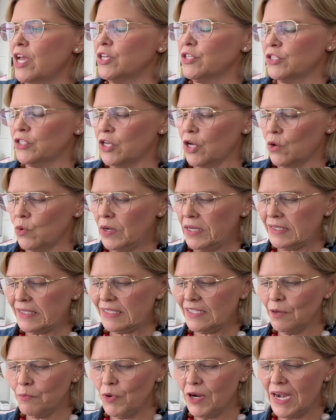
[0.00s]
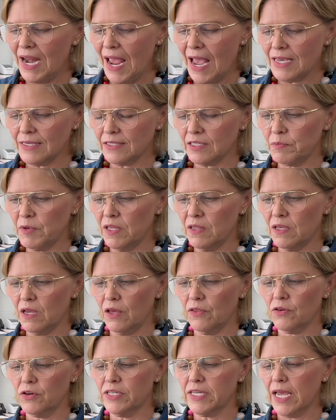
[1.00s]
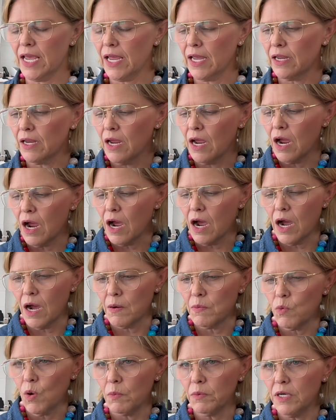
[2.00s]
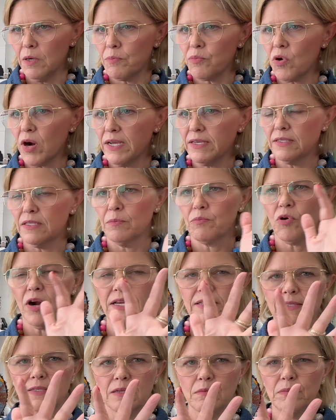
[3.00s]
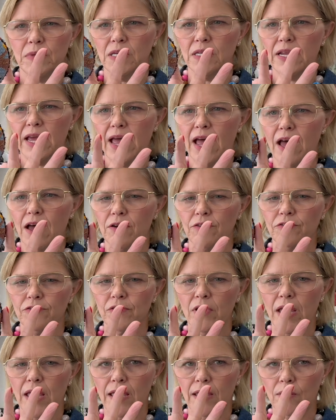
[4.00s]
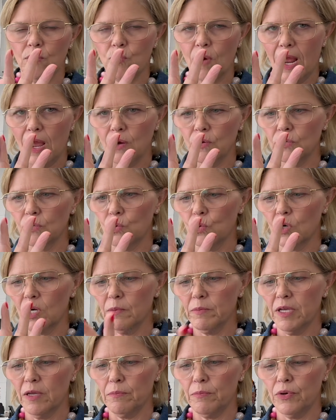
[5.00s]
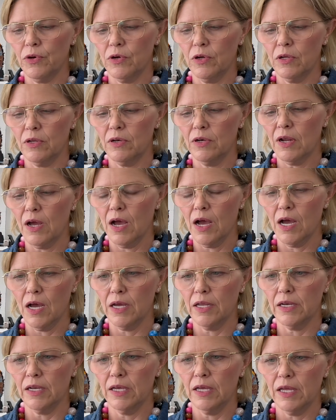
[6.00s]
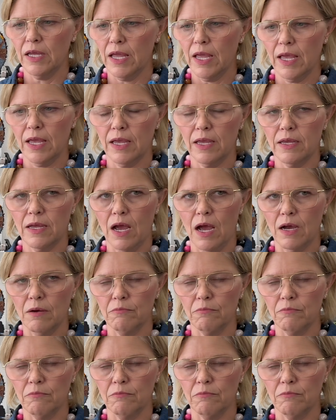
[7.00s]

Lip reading: So someone asked me the other day, what would the pricing be to have a round ornament put on a